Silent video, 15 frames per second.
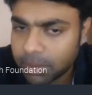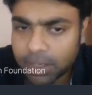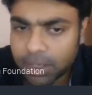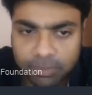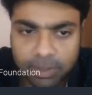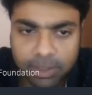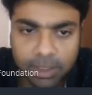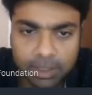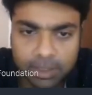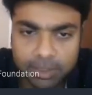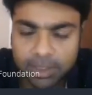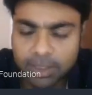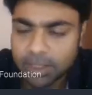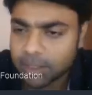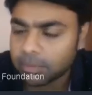bank
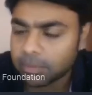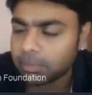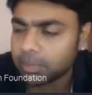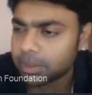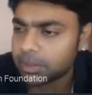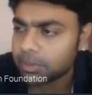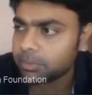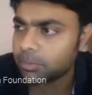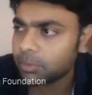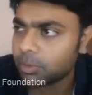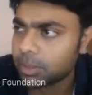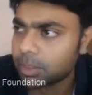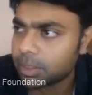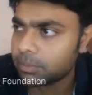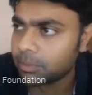financing at a much
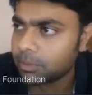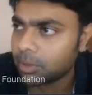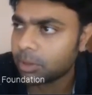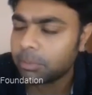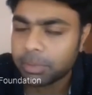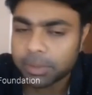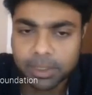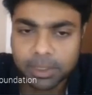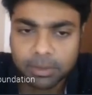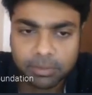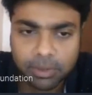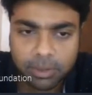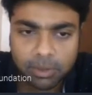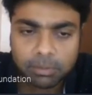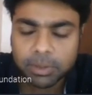more
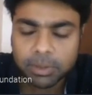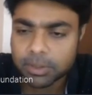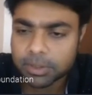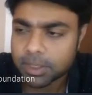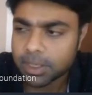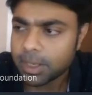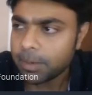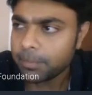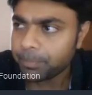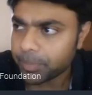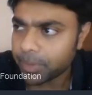competitive term, because